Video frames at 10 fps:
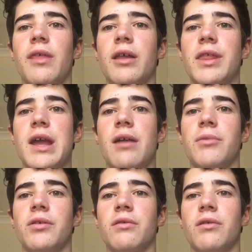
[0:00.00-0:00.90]
that the
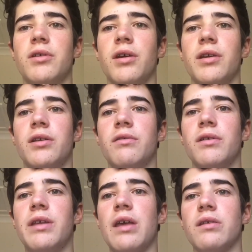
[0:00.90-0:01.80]
Amazon would turn into a
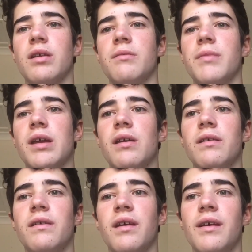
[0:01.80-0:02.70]
desert
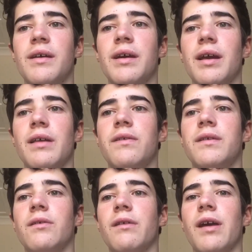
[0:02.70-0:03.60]
because it
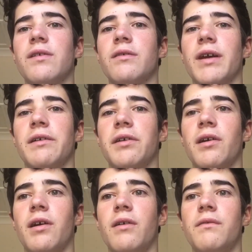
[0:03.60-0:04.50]
still gets around
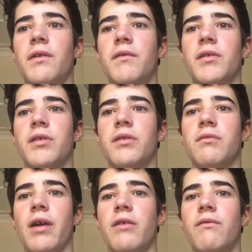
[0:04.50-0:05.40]
half of its
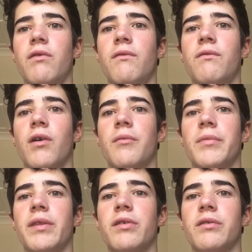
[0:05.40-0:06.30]
rainfall
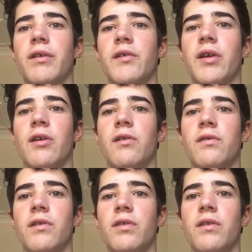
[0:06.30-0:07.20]
from the surrounding
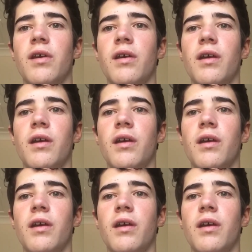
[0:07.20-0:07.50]
oceans,